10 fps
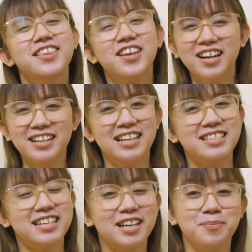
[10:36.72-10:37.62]
There are
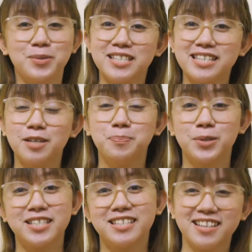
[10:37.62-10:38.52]
99%
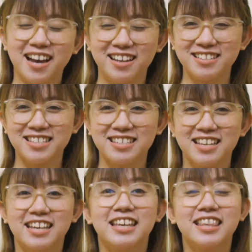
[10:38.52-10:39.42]
percentiles.
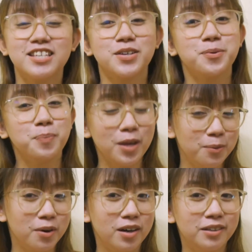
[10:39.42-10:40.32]
These are
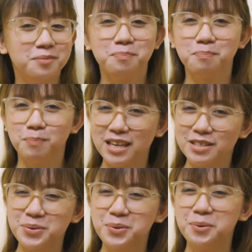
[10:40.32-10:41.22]
P1,
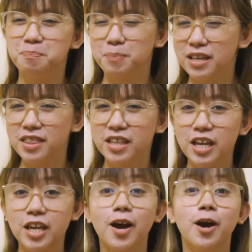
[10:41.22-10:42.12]
P2, P3,
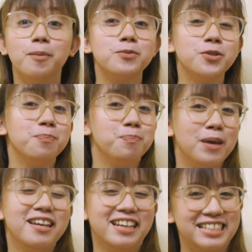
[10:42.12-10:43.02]
up to
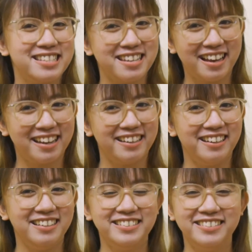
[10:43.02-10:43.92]

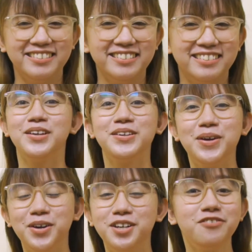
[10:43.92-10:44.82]
P99.
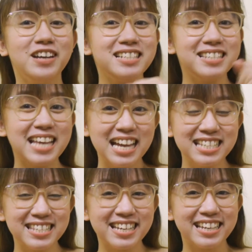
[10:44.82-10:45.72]
You're
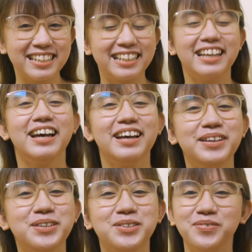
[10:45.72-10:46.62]
fantastic!
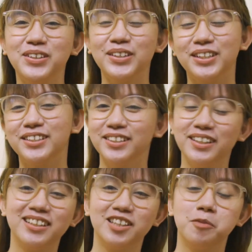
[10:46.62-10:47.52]
I hope you learned a
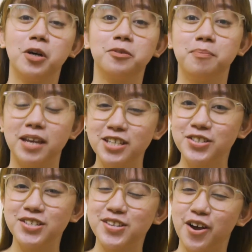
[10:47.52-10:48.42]
lot about
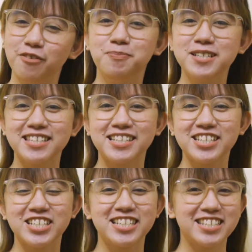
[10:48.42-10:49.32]
measures of
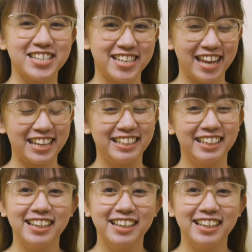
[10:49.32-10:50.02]
position today.